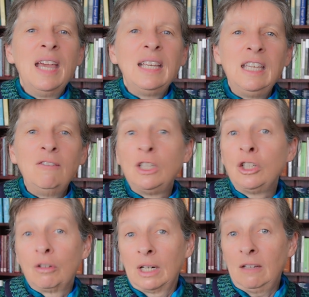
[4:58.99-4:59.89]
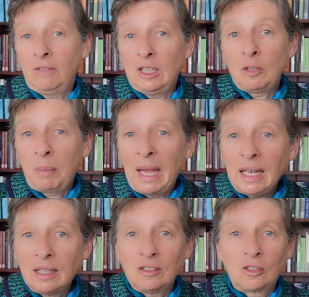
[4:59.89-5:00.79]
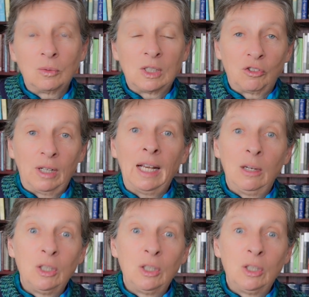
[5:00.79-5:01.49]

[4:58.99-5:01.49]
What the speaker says: give a degree of independence to Australia,